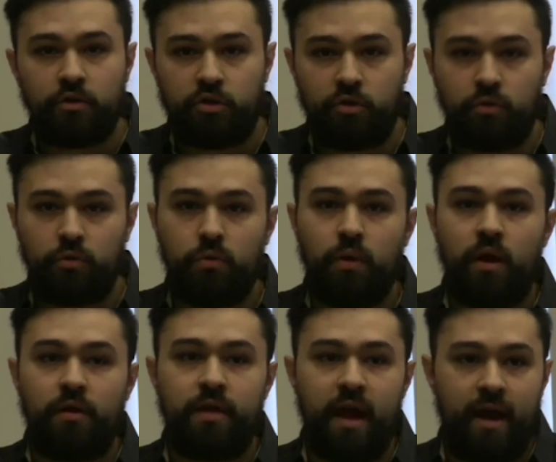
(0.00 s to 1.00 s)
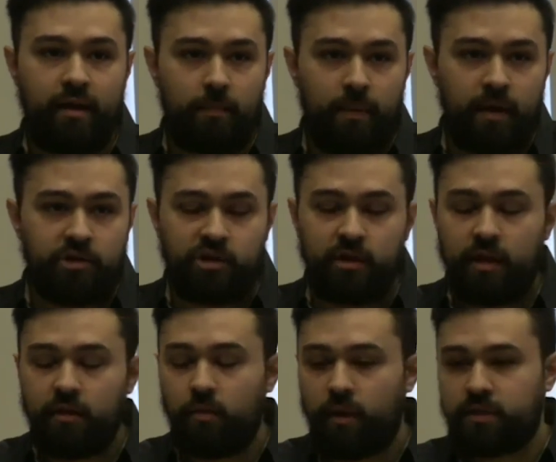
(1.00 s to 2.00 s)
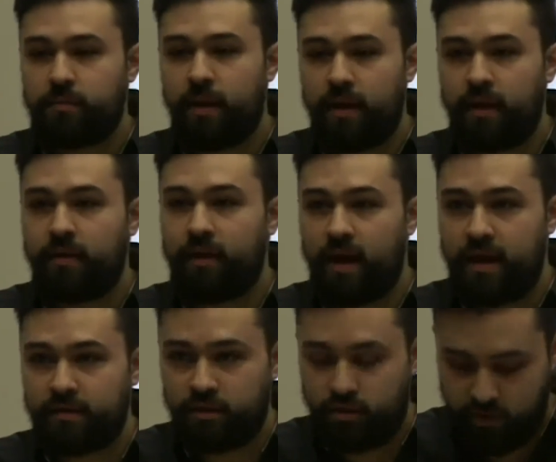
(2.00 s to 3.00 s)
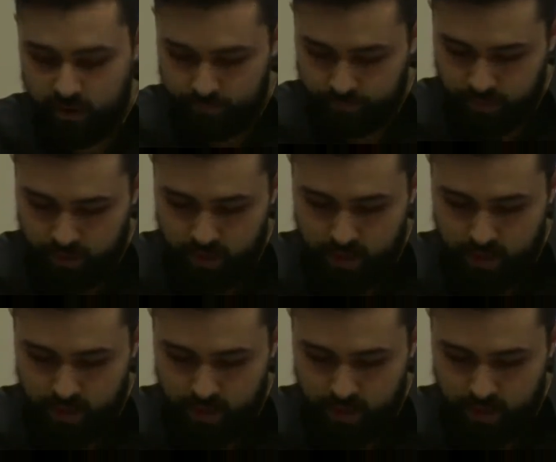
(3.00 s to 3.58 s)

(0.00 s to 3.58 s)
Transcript: to the occupation in the West Bank and the Gaza Strip.